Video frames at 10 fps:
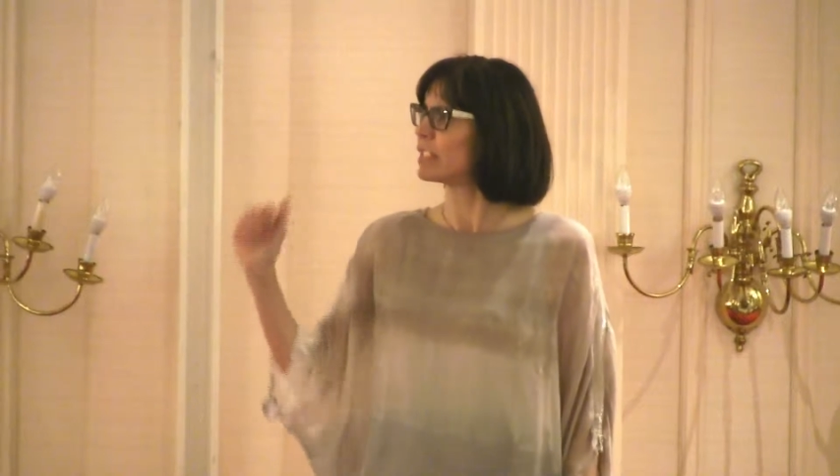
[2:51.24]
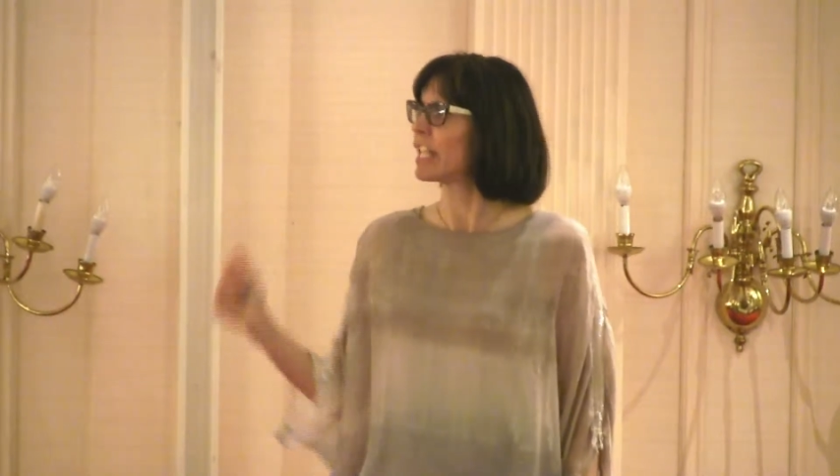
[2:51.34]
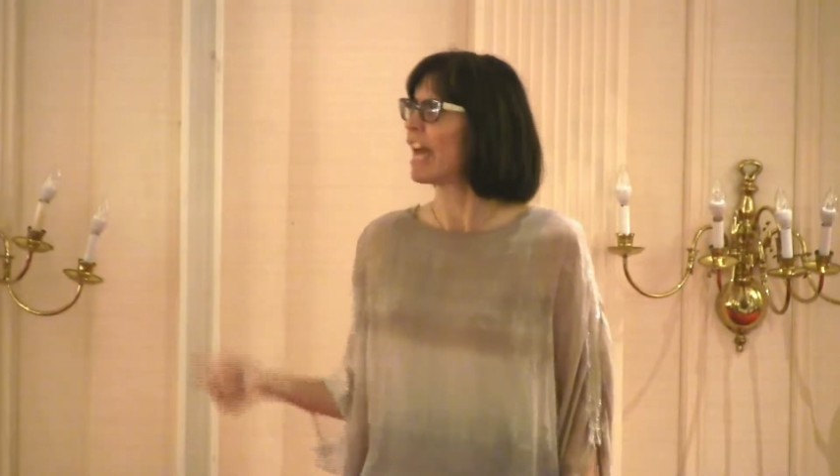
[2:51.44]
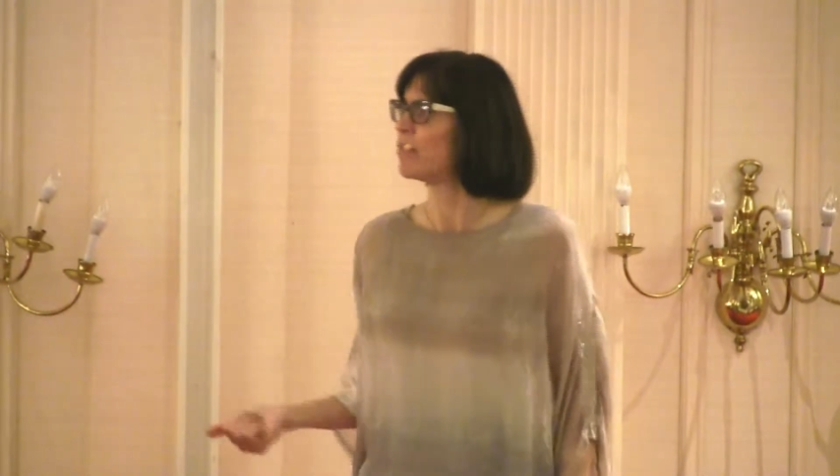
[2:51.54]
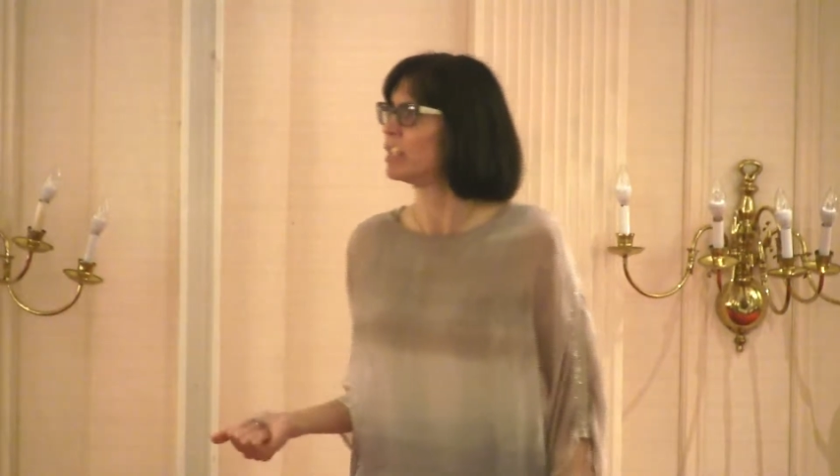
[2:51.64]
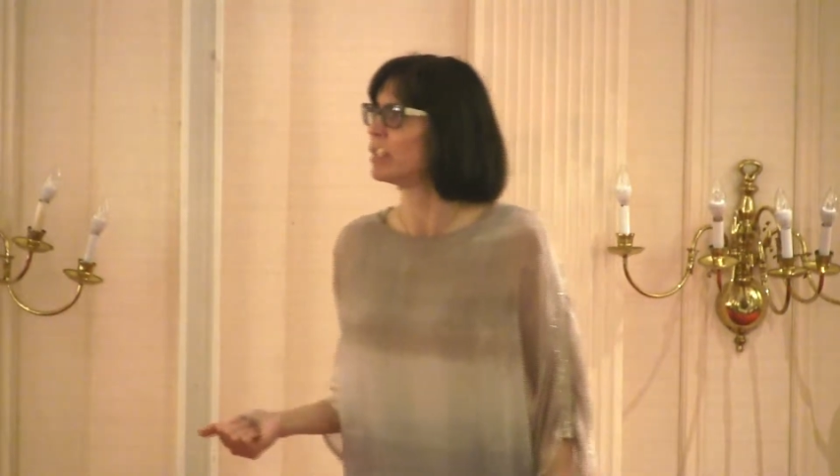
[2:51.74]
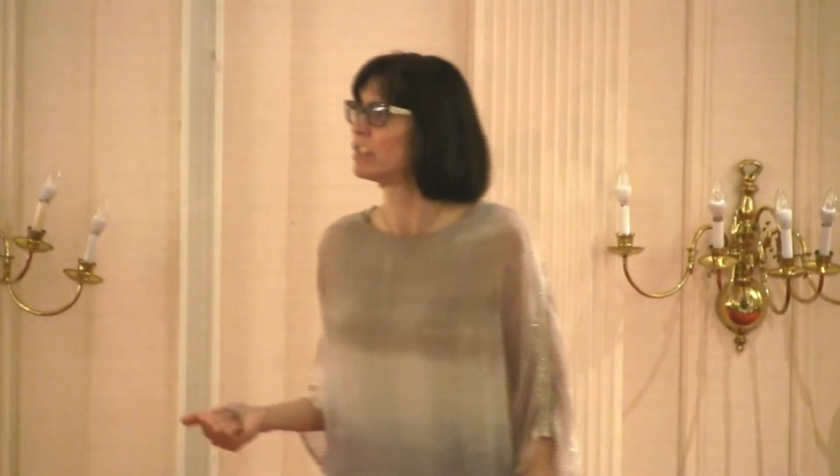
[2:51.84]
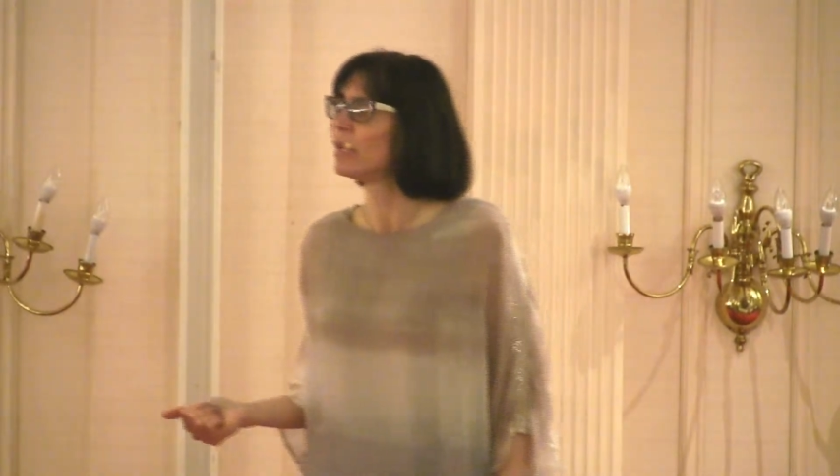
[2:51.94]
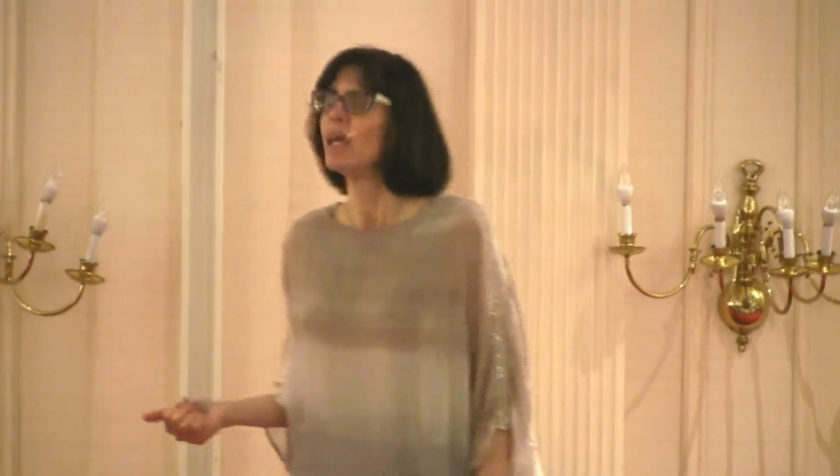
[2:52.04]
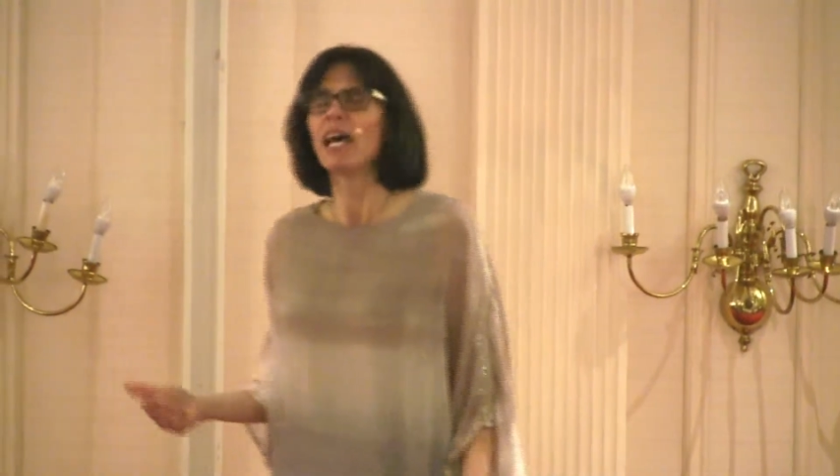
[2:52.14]
cabinet
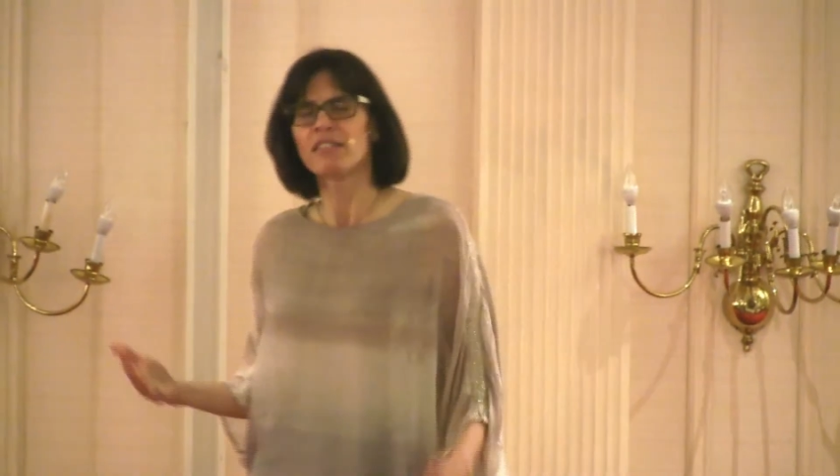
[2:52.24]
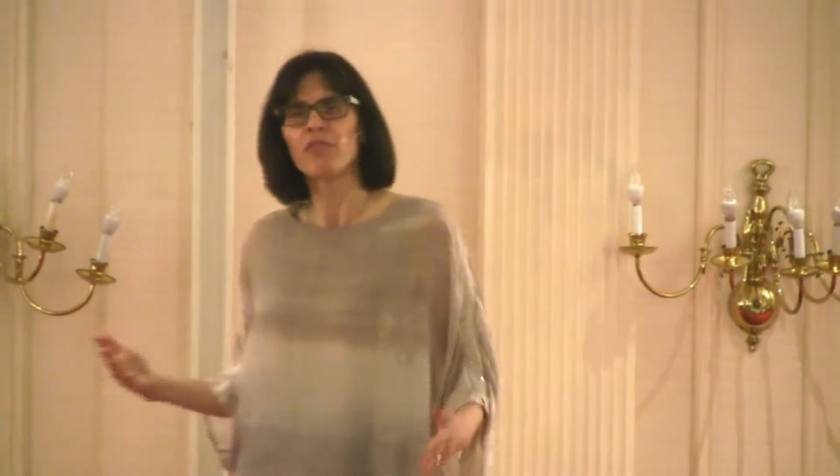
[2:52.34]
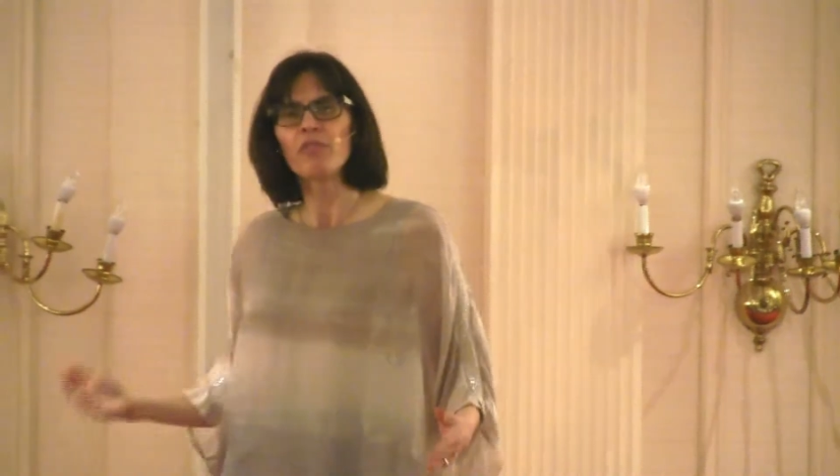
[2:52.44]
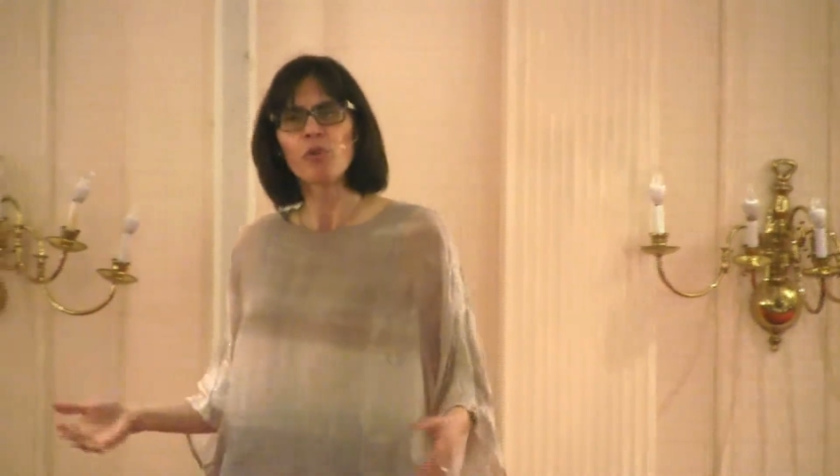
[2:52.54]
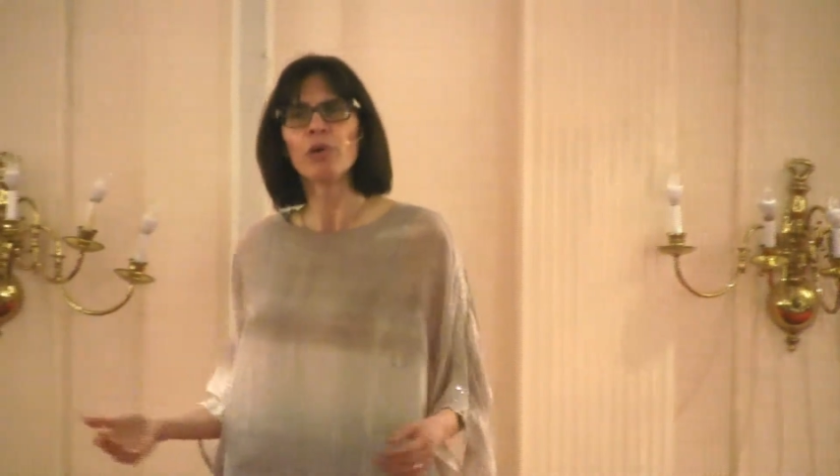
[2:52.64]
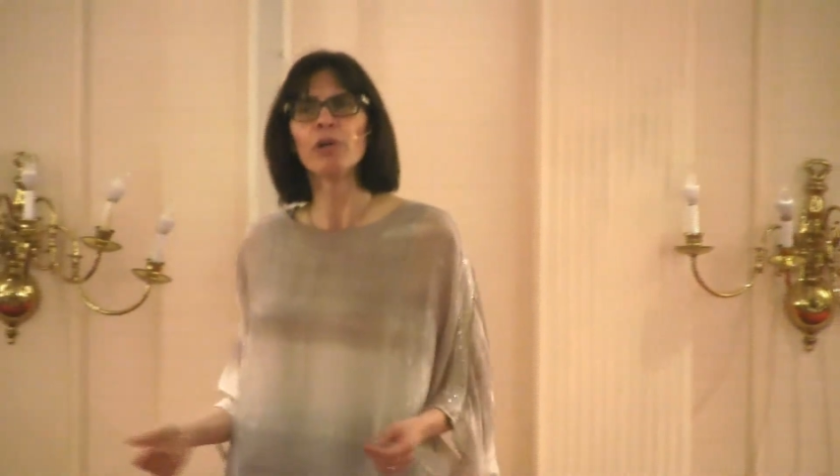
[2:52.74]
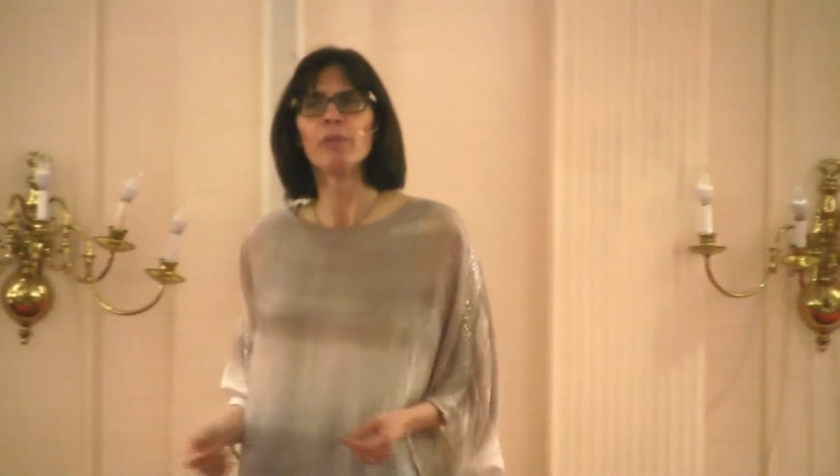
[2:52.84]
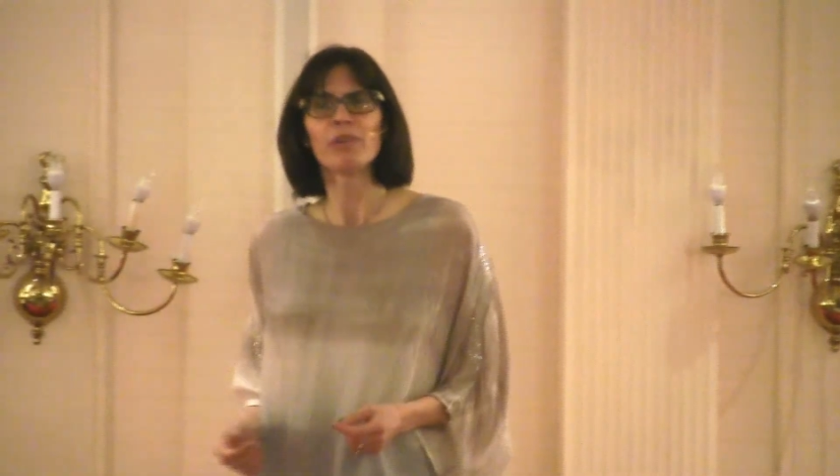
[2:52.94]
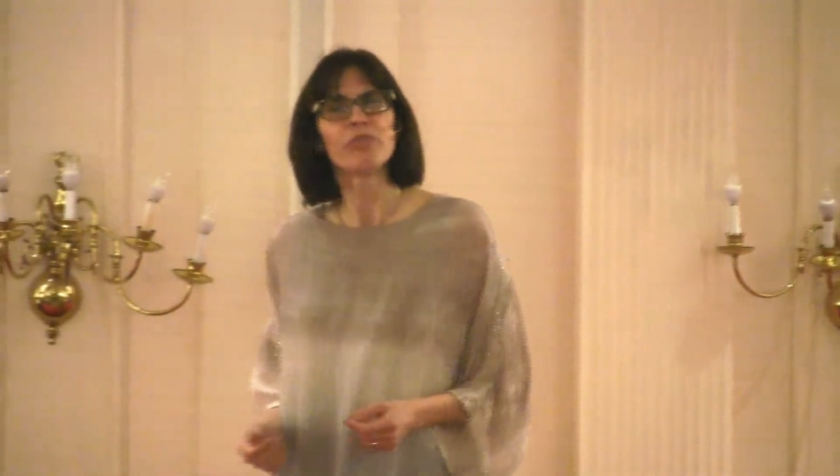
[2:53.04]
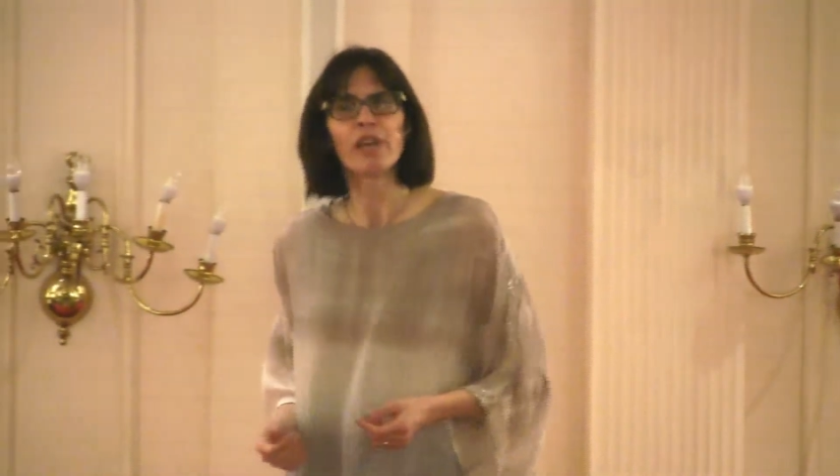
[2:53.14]
as a form of